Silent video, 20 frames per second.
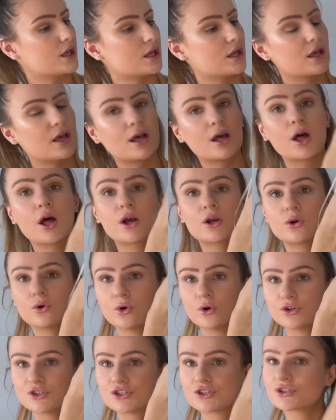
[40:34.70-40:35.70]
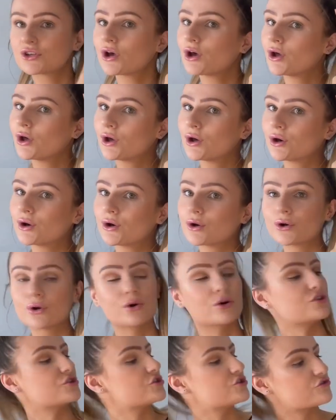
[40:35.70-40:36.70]
a gorgeous
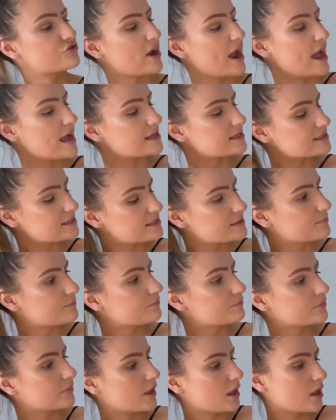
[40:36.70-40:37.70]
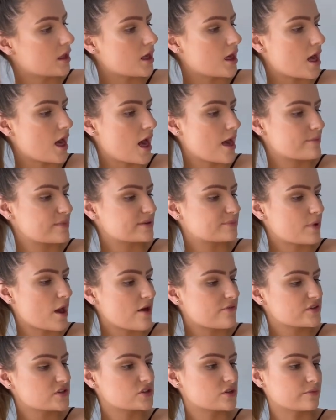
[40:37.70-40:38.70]
gorgeous dress. Um, it's perfect
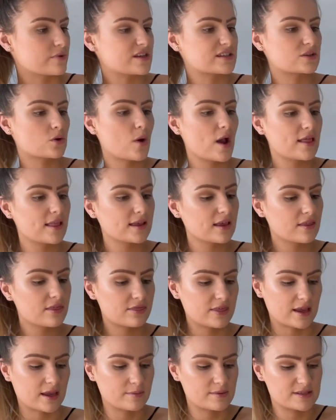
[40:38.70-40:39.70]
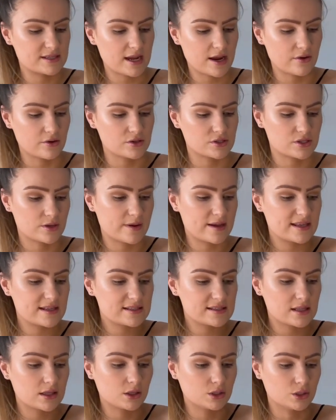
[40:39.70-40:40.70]
summer. It's quite like a thicker material so it is
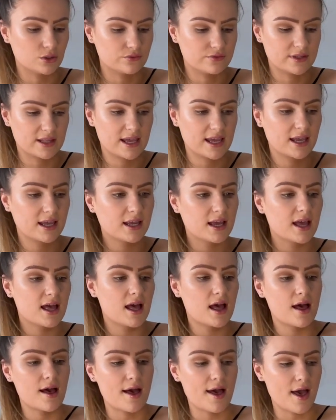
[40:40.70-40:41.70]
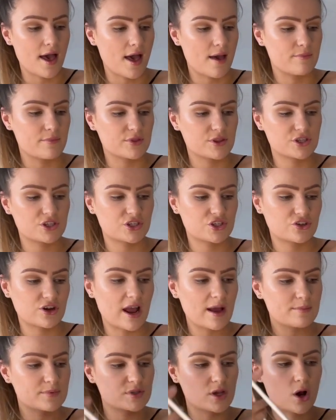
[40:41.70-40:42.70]
lovely. Um, the
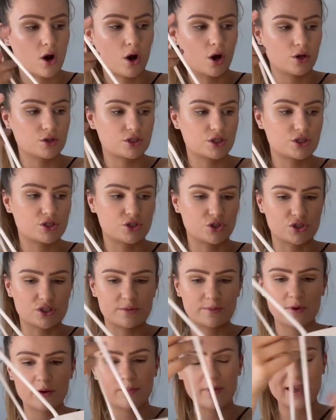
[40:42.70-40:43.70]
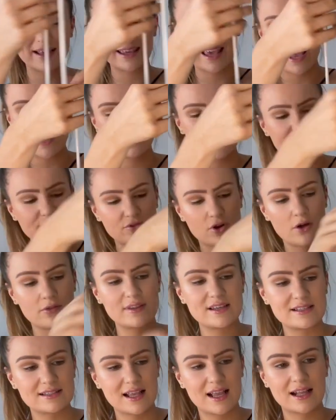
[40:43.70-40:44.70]
straps aren't adjustable but again they've got
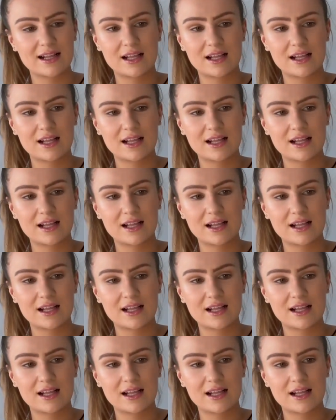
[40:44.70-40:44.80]
these like